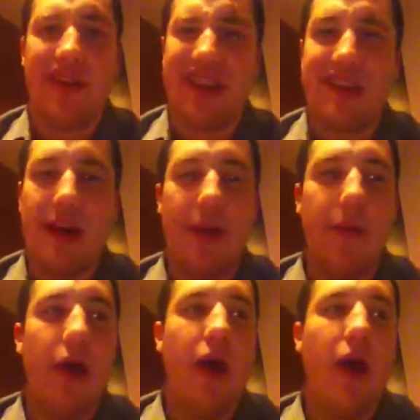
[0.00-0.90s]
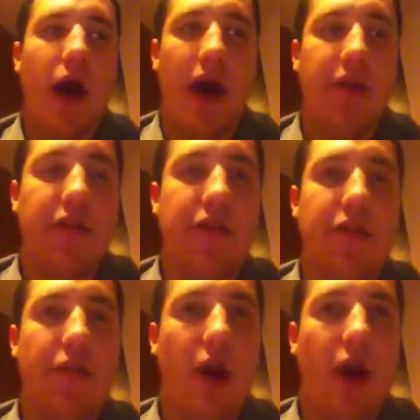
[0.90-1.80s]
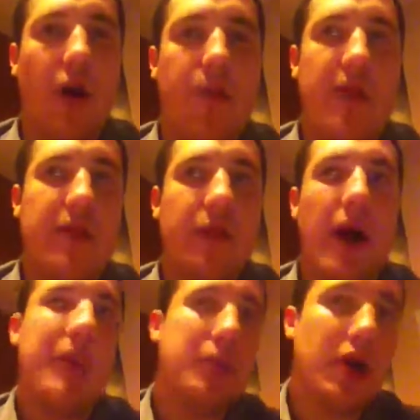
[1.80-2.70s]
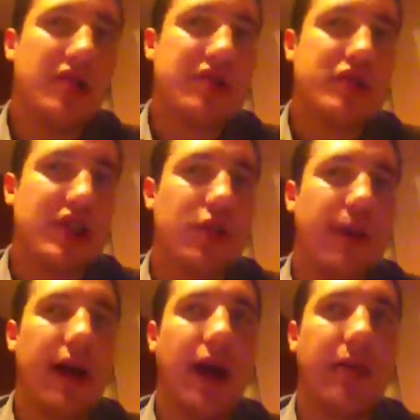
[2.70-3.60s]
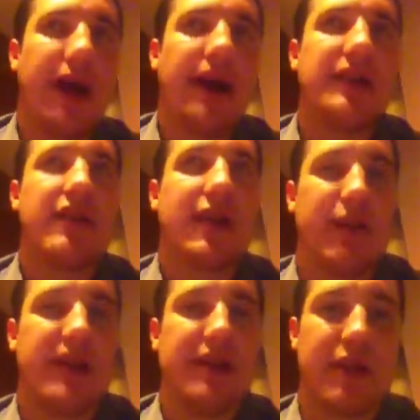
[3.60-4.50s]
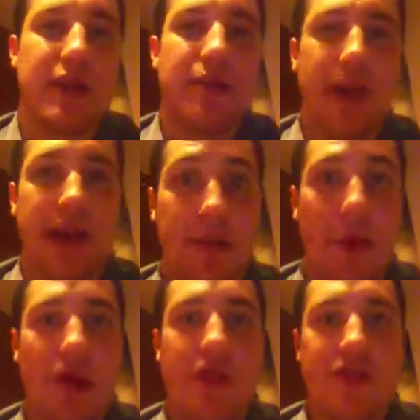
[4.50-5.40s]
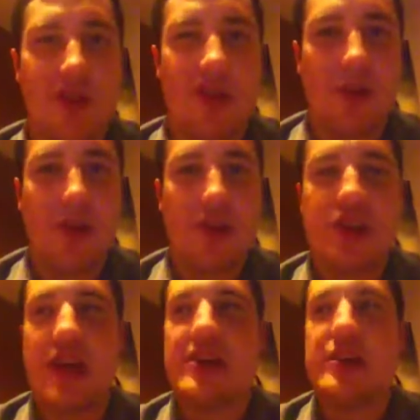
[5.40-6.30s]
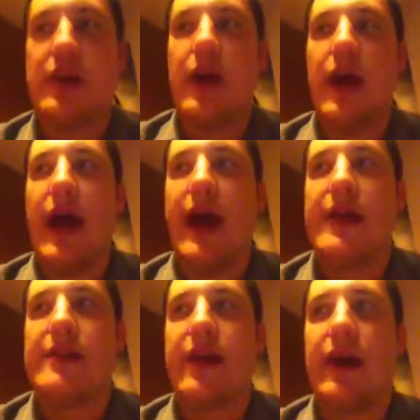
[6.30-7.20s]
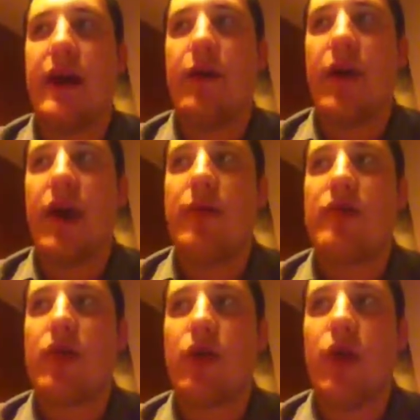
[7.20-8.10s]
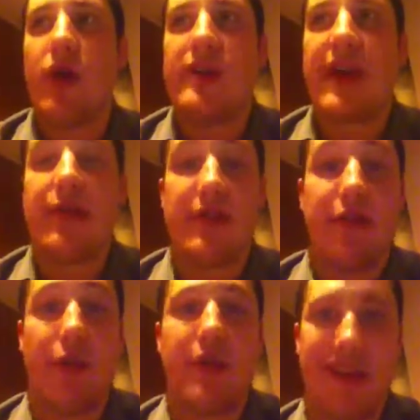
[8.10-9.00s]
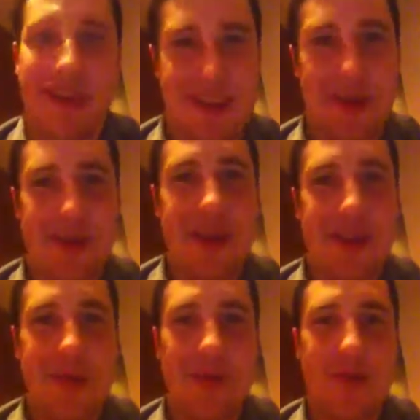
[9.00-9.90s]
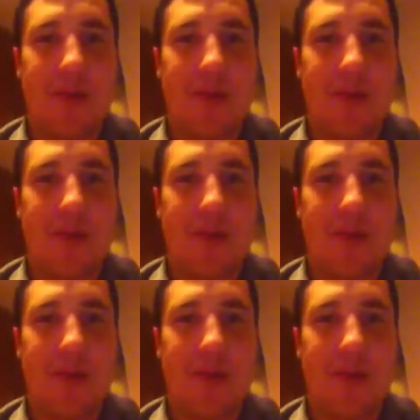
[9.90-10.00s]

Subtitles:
this time. I've been buying books and shit on my iPad and reading them, mainly books, not so much of the shit. And while I was on holiday, I went to Florida. I told you that, you watched the